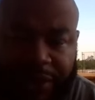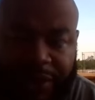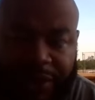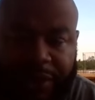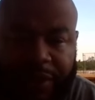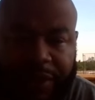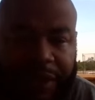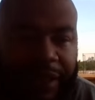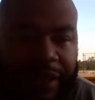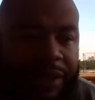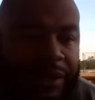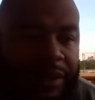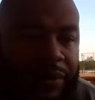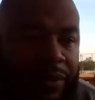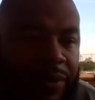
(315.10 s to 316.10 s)
you know, and,
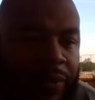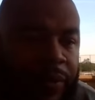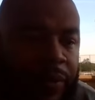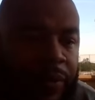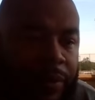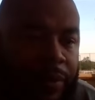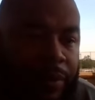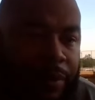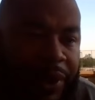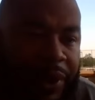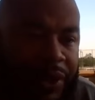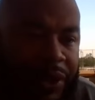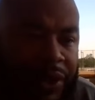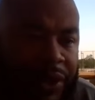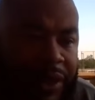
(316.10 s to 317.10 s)
and
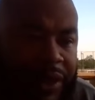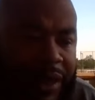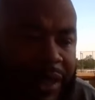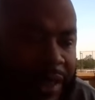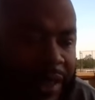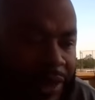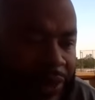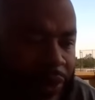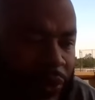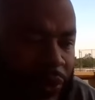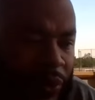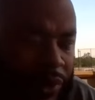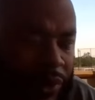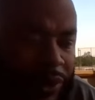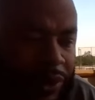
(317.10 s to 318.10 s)
basically like
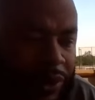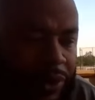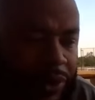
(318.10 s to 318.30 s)
what